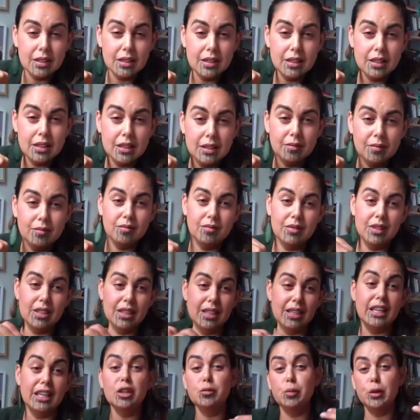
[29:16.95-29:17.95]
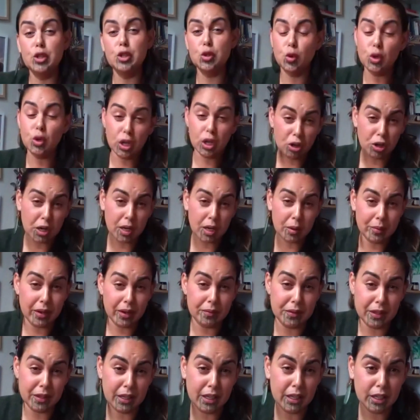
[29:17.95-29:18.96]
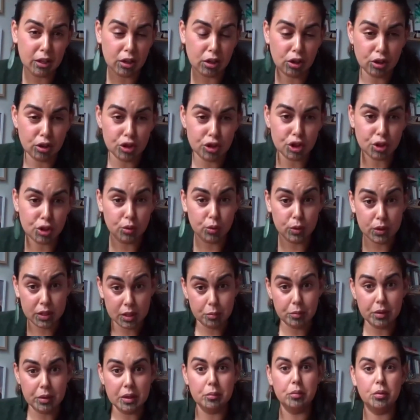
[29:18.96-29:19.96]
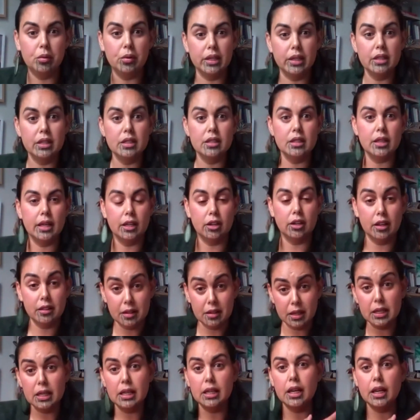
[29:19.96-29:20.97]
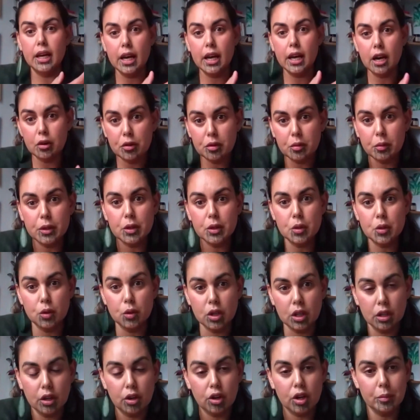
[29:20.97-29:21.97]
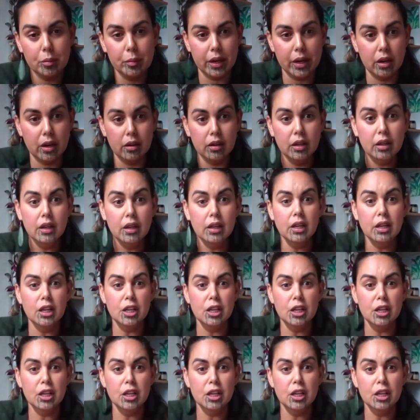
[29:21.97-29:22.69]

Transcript: the, the we talk a lot about the ecological tipping point, and I think in health we talk a lot about,